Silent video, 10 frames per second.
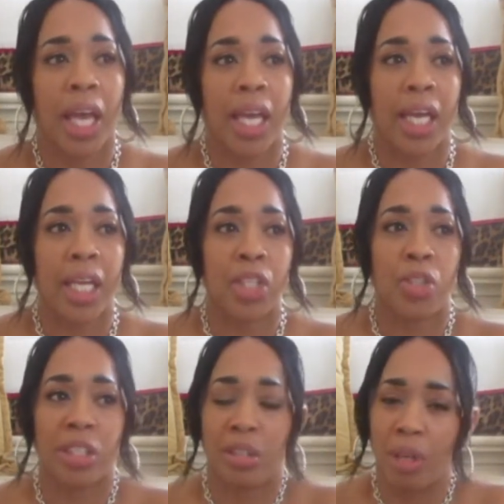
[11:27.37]
And you
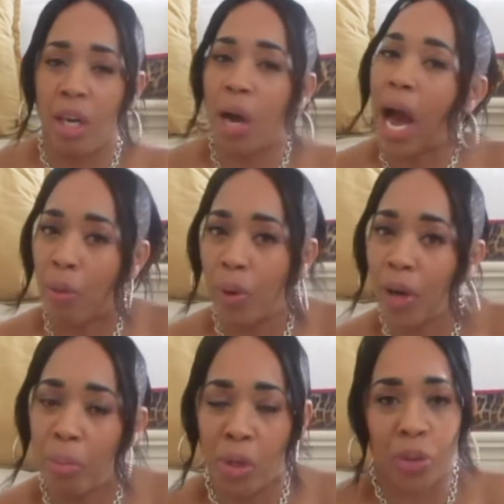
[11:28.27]
get an
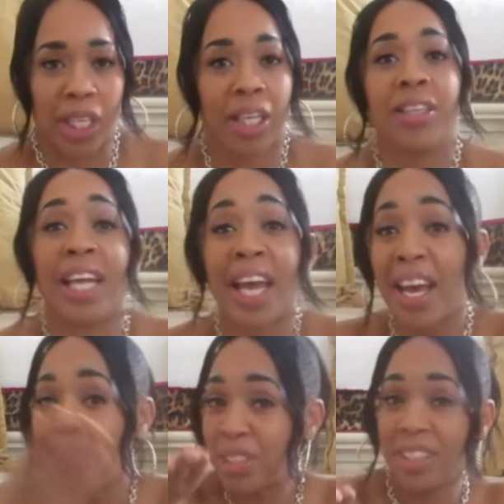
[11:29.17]
hour of bowling. They
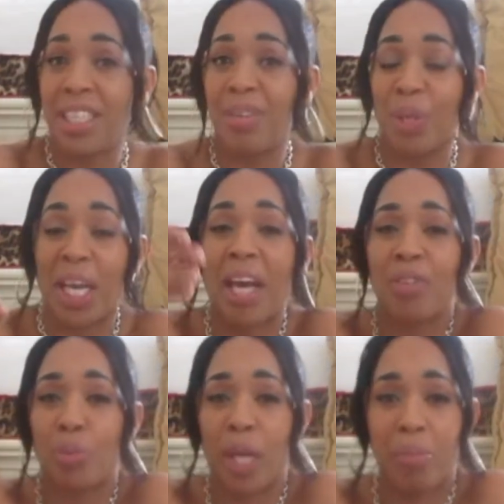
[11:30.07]
have this thing where they have
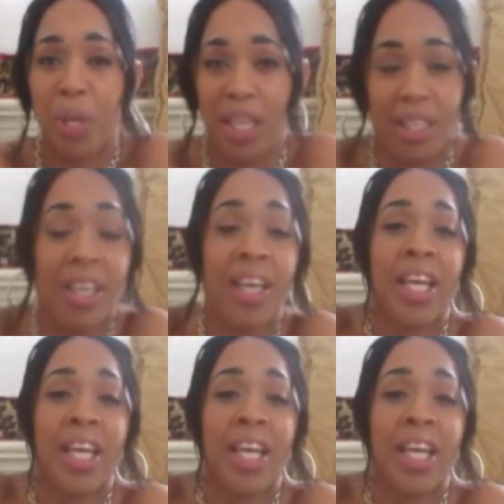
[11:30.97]
a red pin.